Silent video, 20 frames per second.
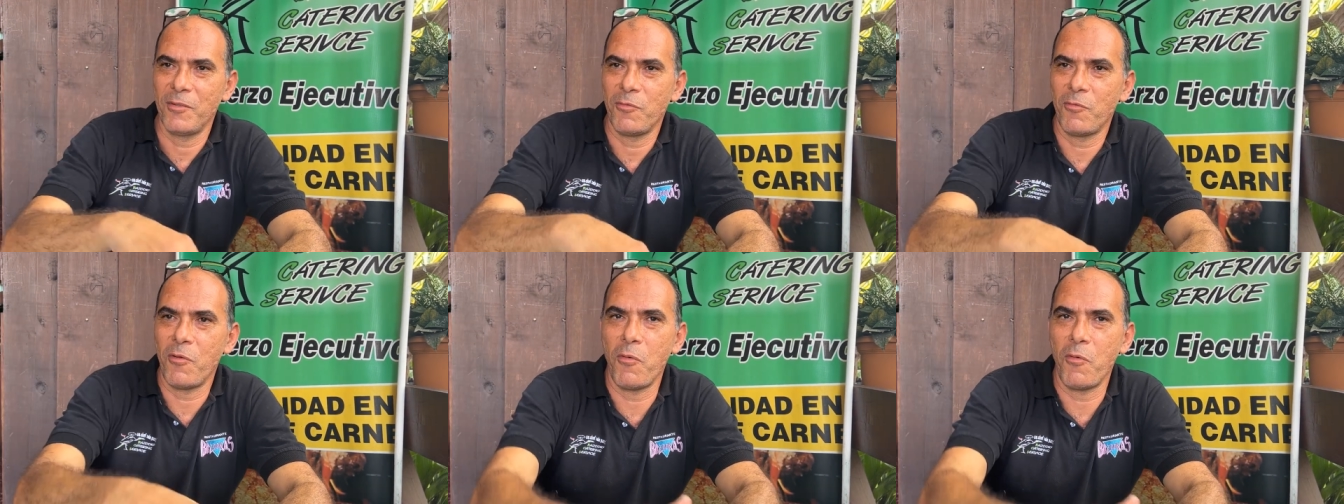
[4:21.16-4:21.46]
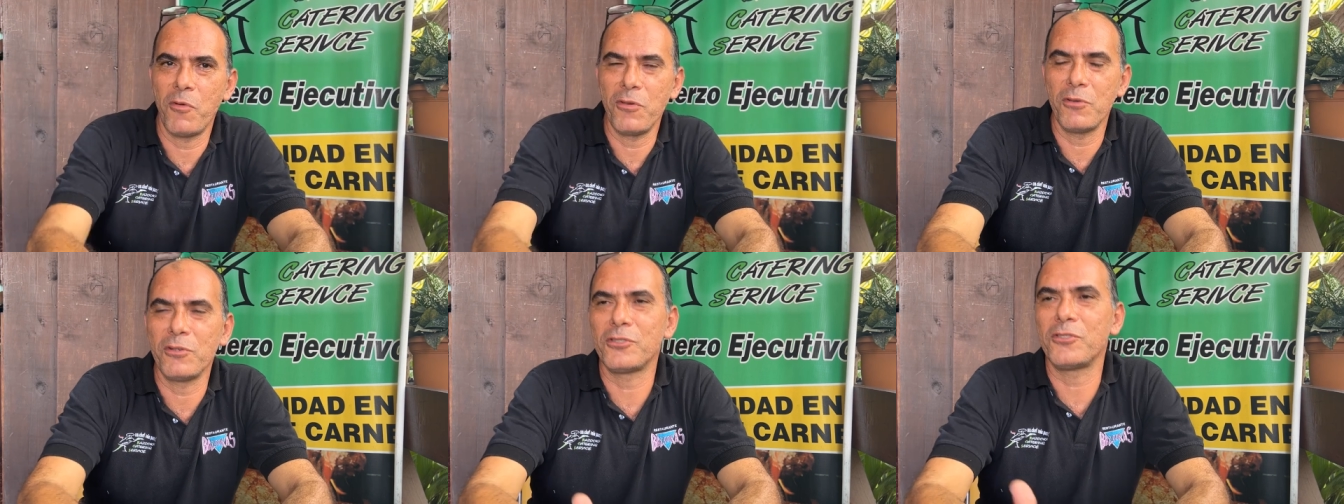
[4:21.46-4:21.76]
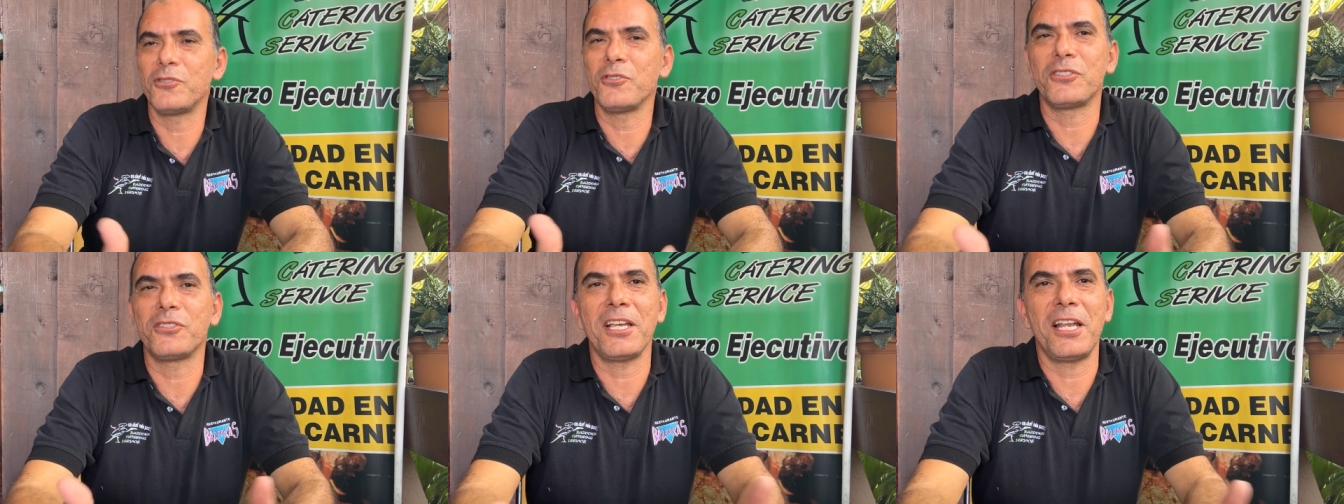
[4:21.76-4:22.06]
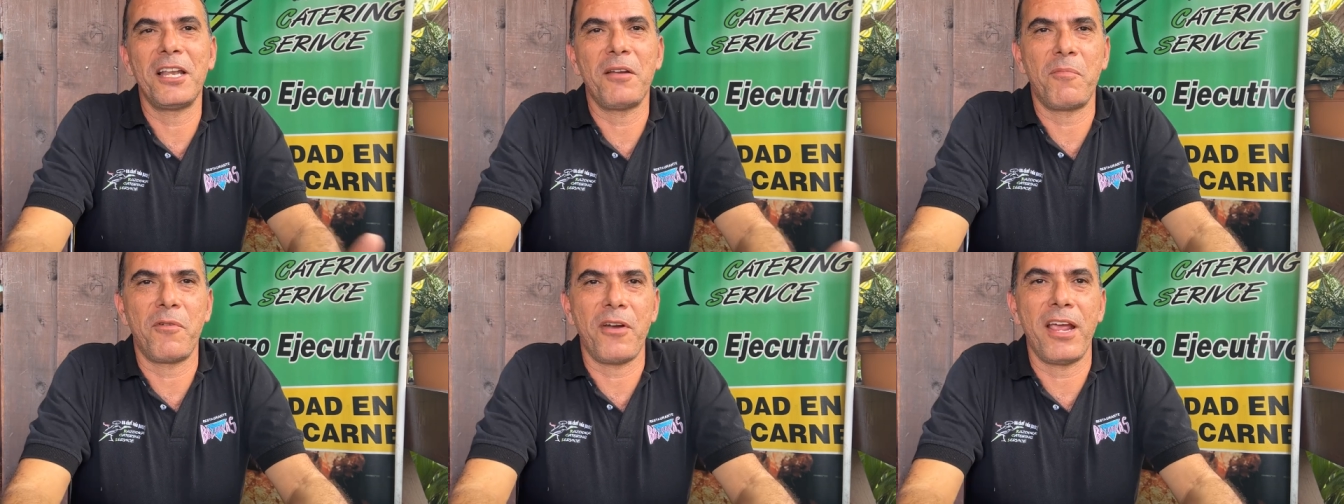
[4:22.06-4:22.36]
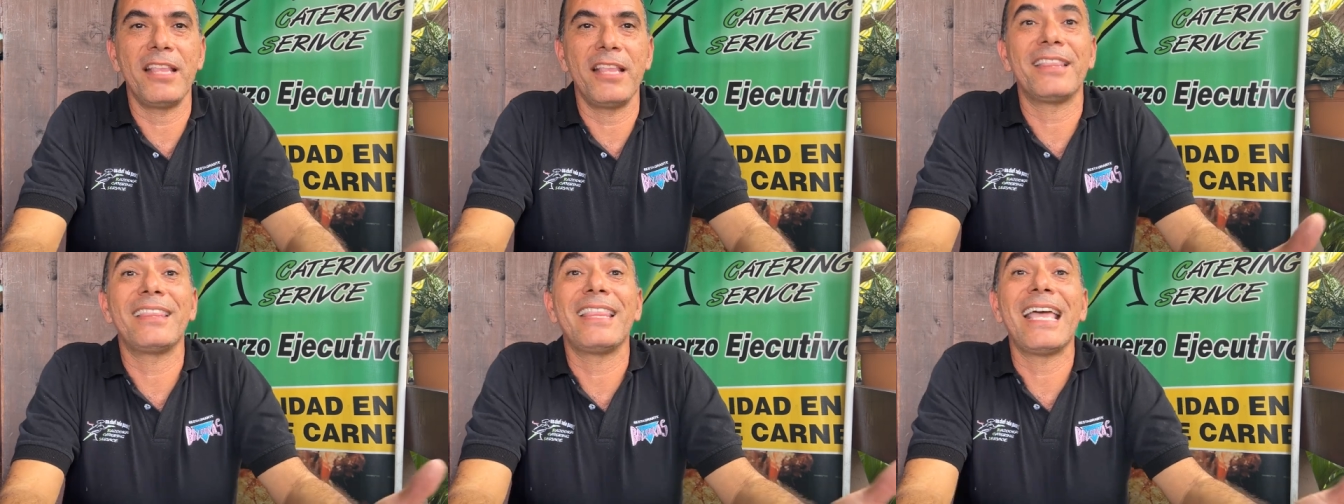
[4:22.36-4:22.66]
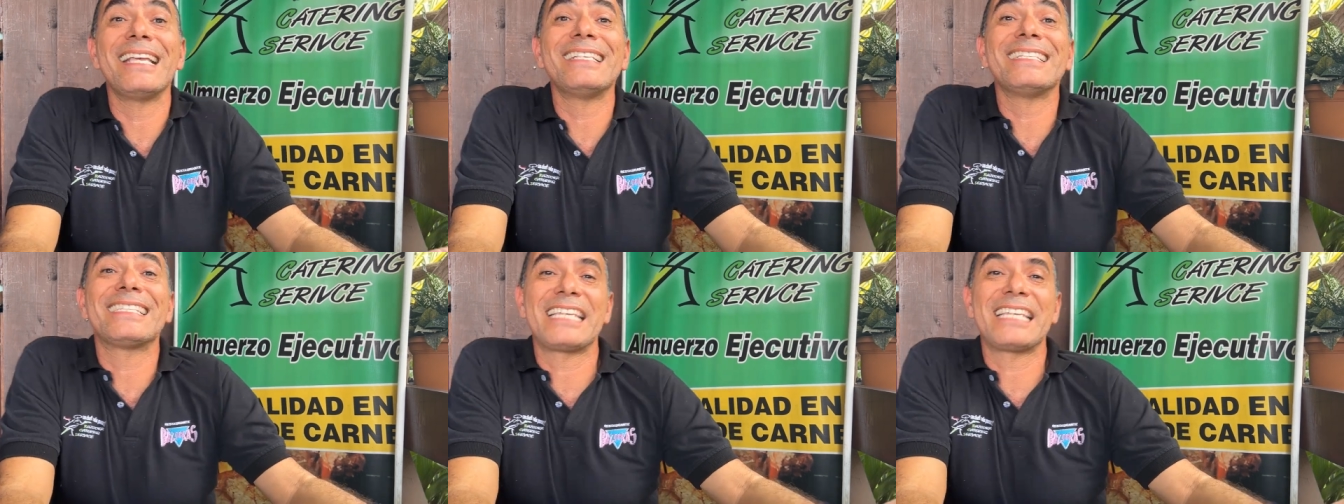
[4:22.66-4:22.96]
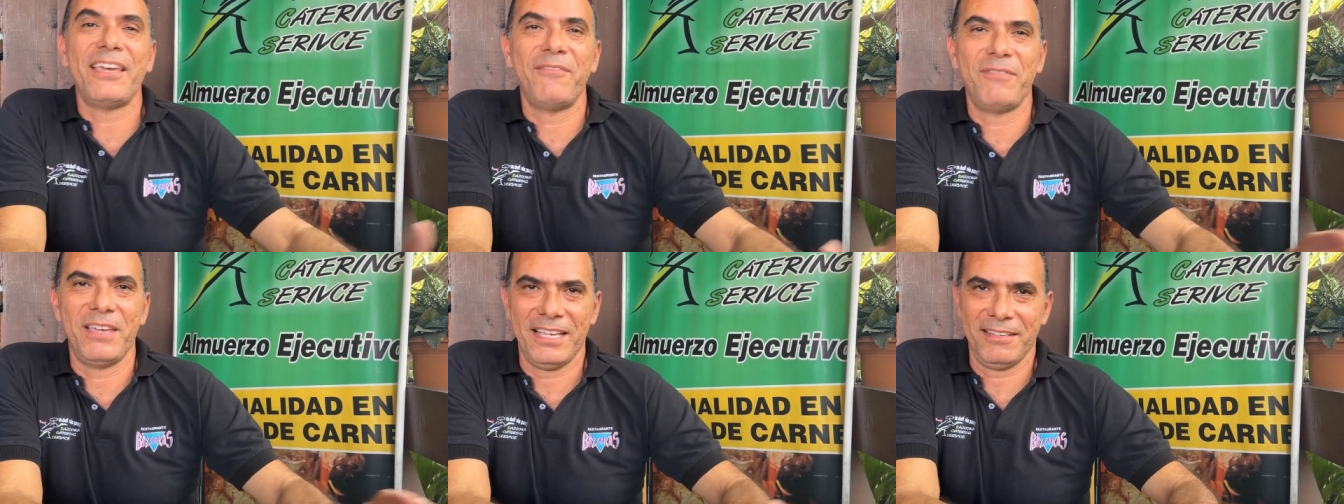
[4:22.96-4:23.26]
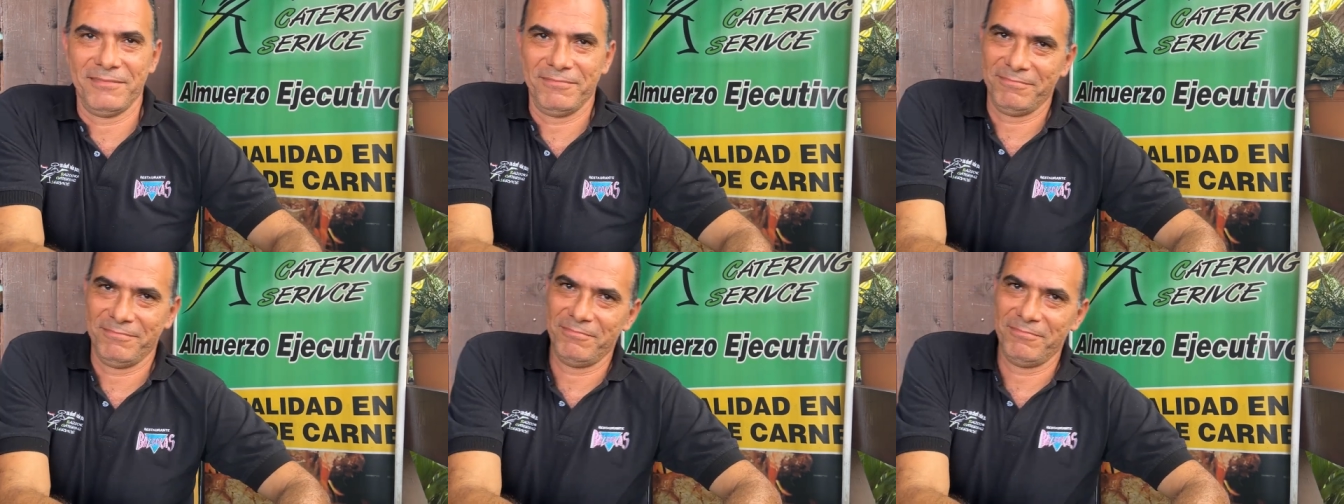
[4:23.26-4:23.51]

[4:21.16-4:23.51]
when we used to celebrate Thanksgiving.